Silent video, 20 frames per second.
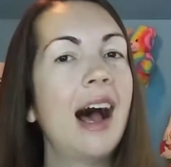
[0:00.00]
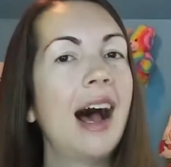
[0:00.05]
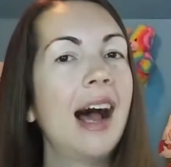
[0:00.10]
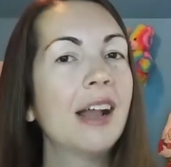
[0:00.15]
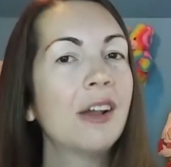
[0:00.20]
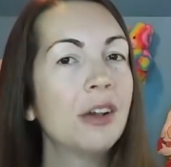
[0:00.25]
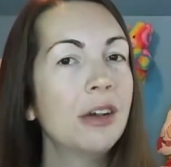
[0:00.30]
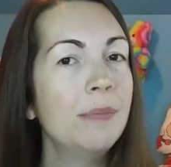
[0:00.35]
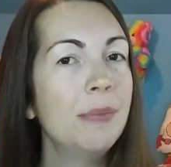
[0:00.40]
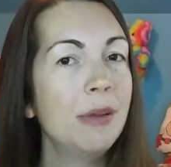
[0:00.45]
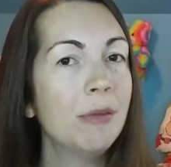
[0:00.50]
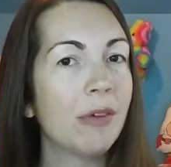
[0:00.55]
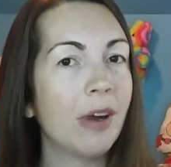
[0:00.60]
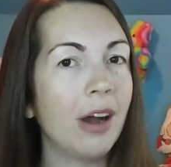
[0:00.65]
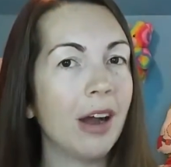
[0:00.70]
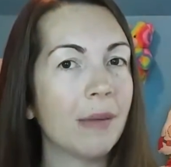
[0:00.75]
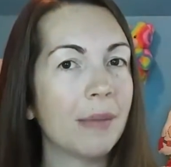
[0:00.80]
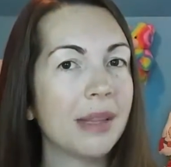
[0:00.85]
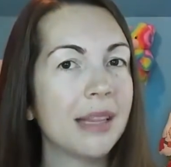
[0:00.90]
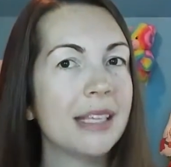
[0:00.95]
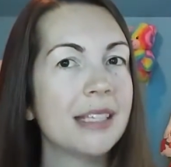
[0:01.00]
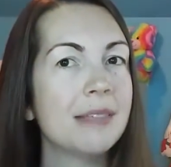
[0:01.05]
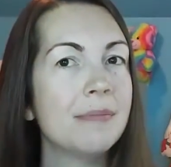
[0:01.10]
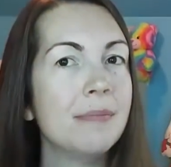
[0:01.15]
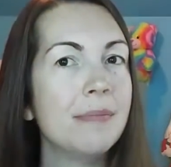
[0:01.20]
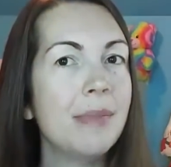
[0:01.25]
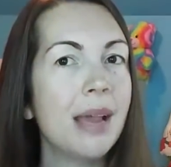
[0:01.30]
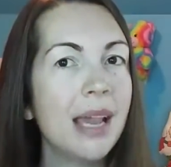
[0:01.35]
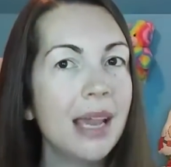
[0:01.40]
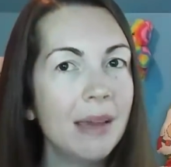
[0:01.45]
I could be wrong, but this
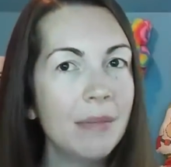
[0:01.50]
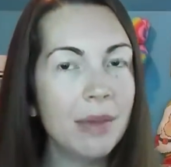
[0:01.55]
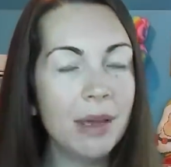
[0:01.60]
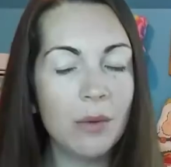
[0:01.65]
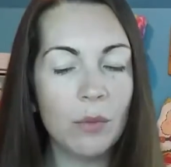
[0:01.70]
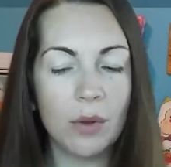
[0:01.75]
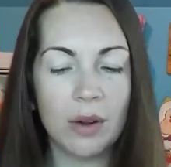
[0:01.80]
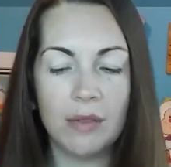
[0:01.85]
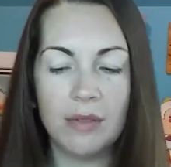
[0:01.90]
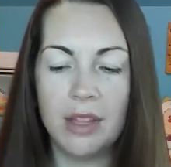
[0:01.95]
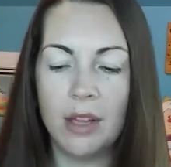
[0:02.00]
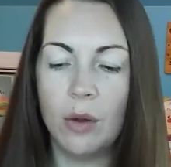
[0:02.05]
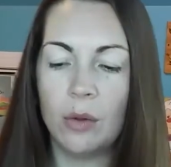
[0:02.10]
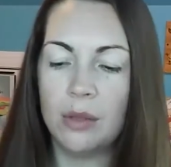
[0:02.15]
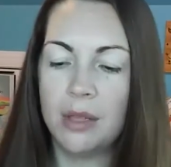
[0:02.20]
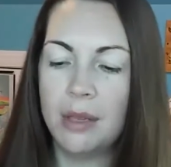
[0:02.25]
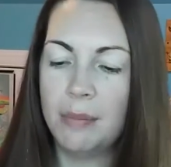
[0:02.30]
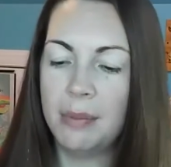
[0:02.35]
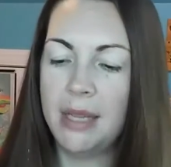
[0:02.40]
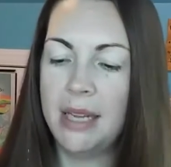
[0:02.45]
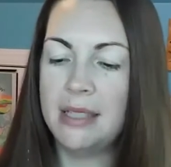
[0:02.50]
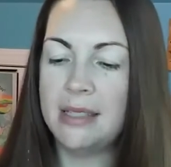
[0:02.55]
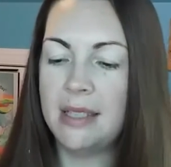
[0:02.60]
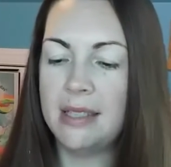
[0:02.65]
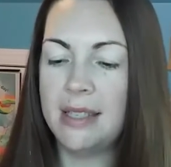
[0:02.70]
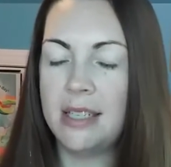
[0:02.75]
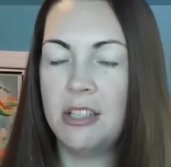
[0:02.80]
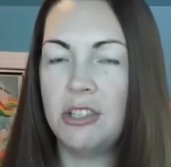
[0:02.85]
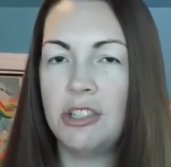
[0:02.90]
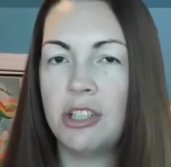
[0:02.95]
may be one of the only
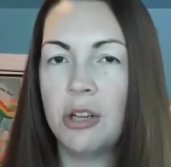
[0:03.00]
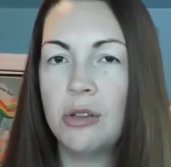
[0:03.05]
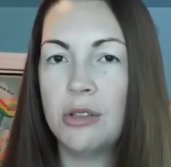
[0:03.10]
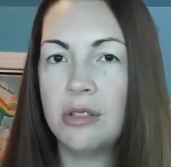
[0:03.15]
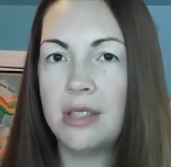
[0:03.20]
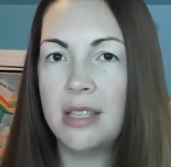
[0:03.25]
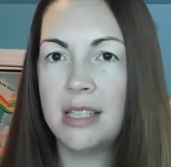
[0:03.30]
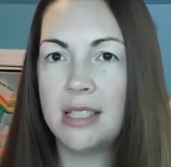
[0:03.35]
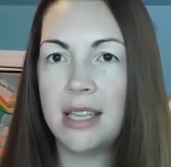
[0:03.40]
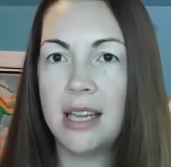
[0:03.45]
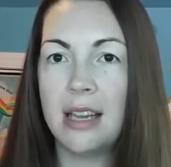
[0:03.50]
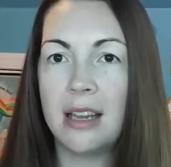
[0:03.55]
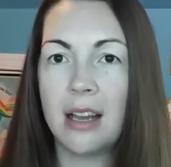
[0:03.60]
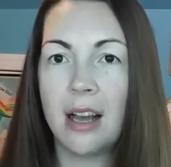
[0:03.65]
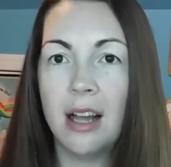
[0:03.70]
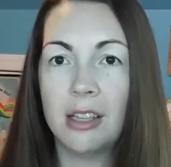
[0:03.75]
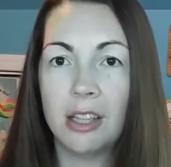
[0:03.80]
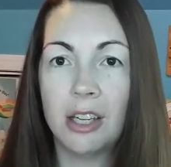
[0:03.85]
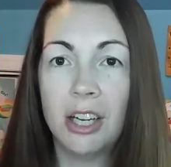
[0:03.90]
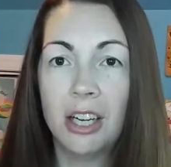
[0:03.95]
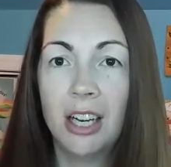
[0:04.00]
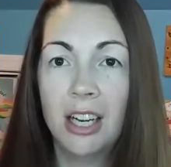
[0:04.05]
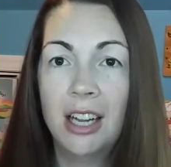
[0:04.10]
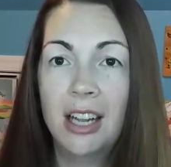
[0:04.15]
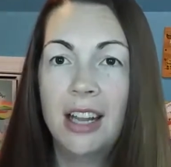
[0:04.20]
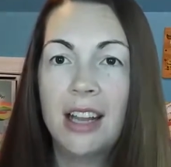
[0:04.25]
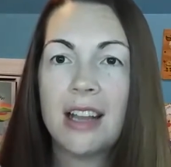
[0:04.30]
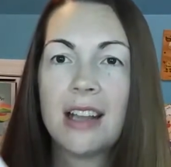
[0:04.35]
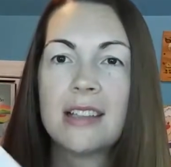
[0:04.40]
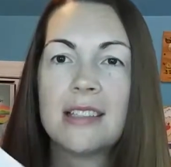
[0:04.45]
places it shows this in color,
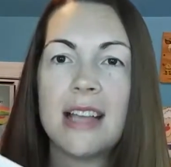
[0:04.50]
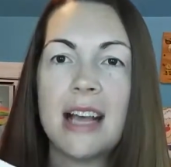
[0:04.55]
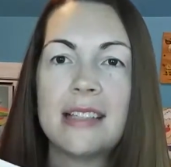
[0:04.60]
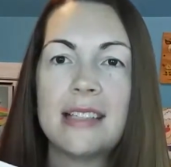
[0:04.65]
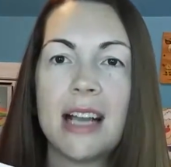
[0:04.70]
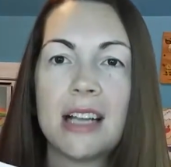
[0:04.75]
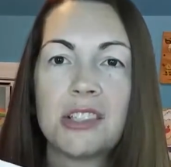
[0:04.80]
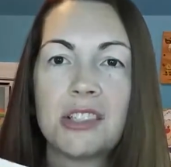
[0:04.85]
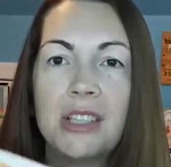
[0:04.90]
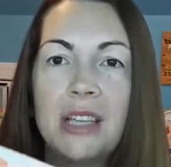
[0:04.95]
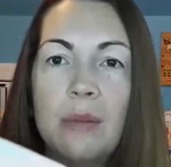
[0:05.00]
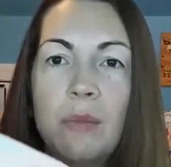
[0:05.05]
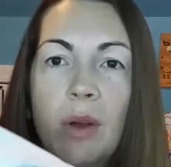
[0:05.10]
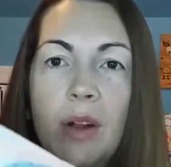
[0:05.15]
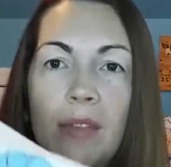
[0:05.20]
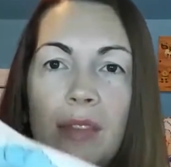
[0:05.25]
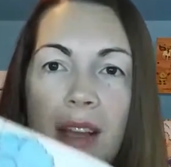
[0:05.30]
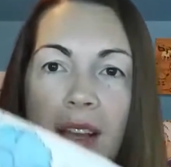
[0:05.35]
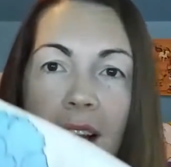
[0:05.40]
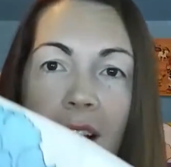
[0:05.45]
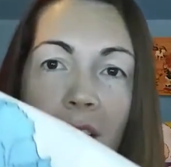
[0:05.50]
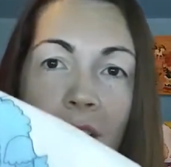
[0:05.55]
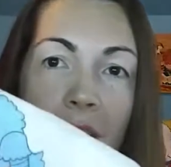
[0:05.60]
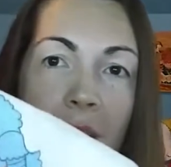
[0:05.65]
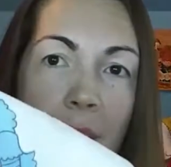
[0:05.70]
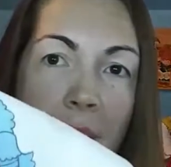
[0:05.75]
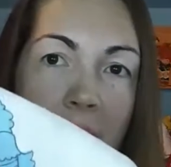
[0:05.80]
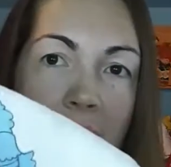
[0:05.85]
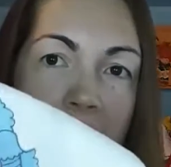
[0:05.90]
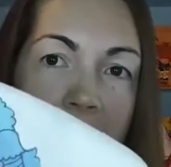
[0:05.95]
because that's actually in one of the
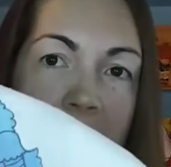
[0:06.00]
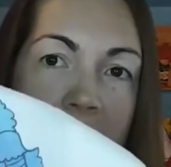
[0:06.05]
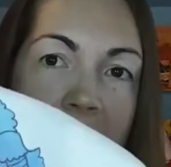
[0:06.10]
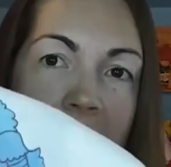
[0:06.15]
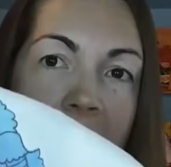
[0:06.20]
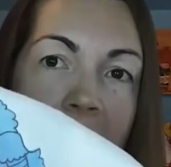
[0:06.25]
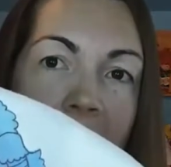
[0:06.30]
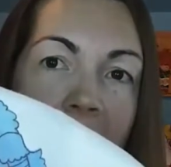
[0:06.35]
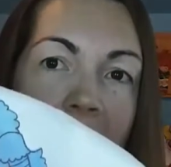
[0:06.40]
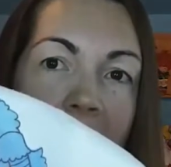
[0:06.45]
coloring books.